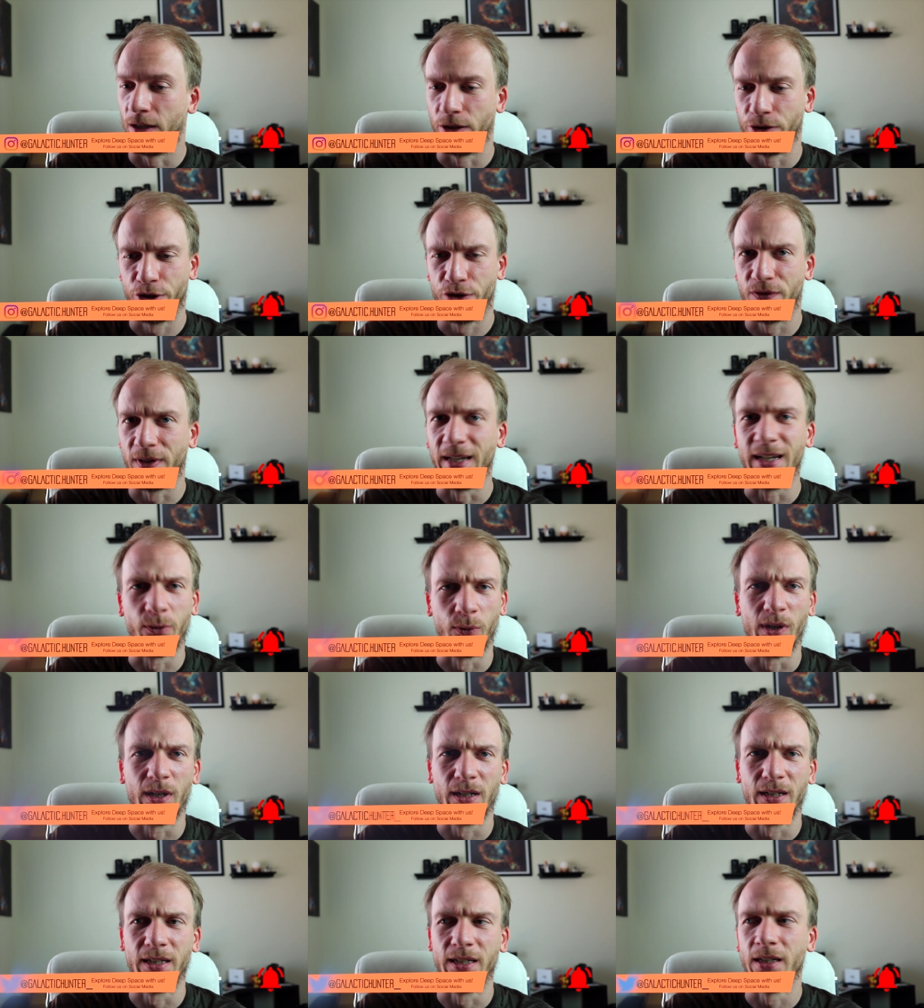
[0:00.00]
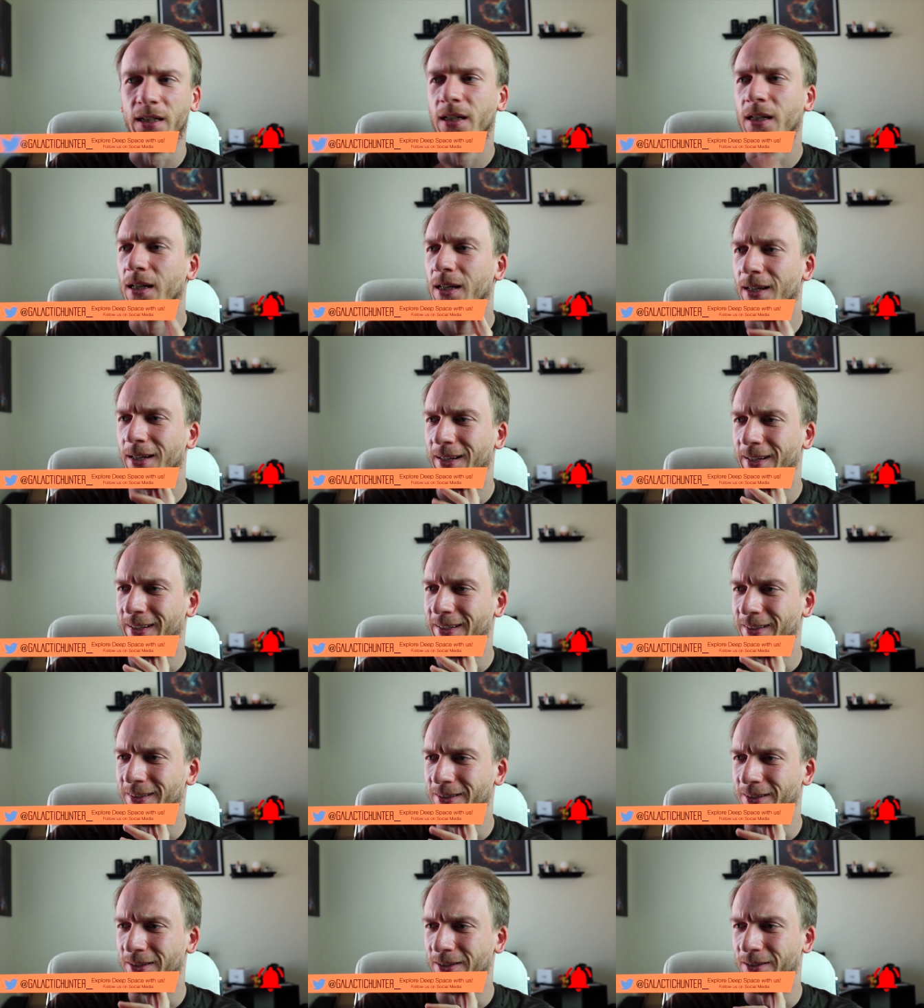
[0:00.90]
just very quickly
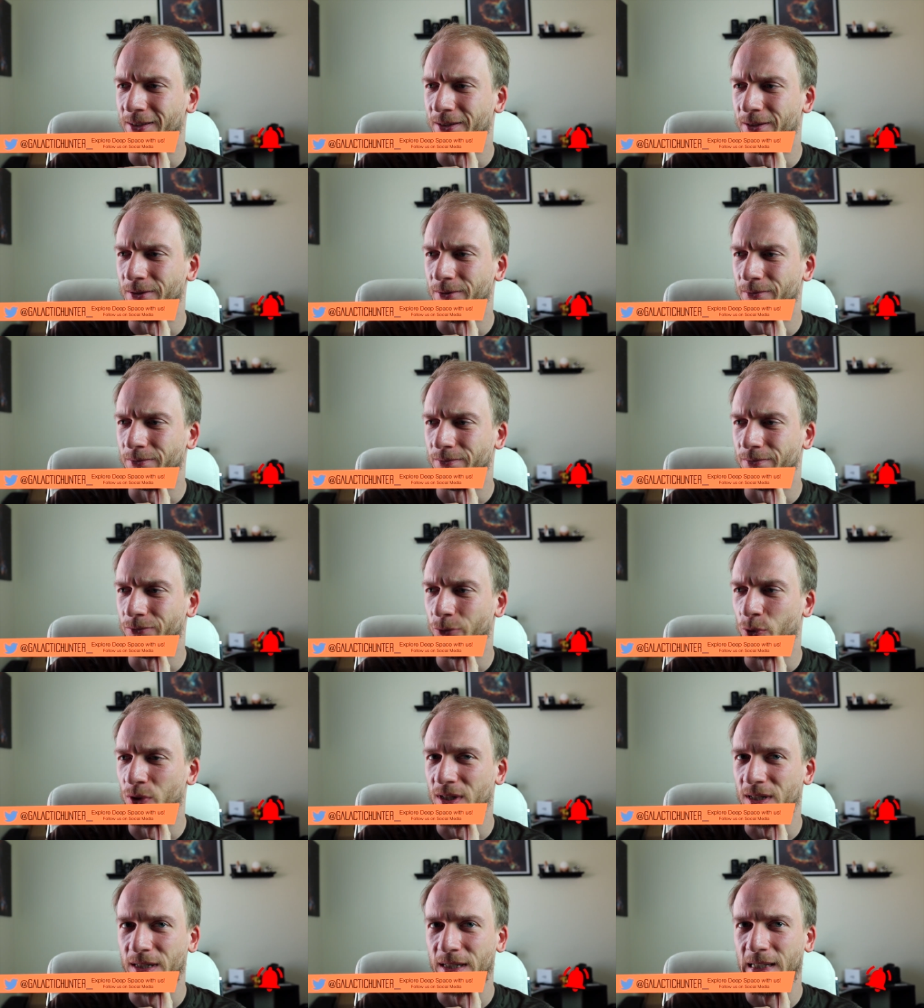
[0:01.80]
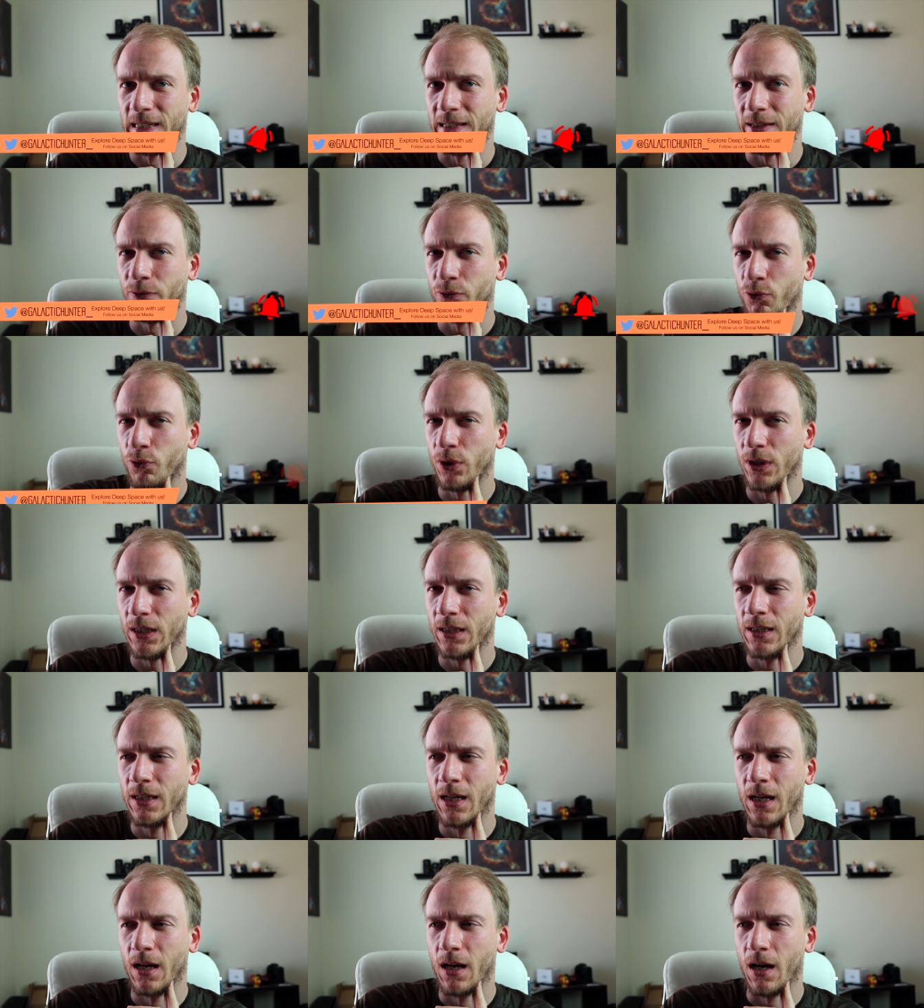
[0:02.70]
and um, we'll see if we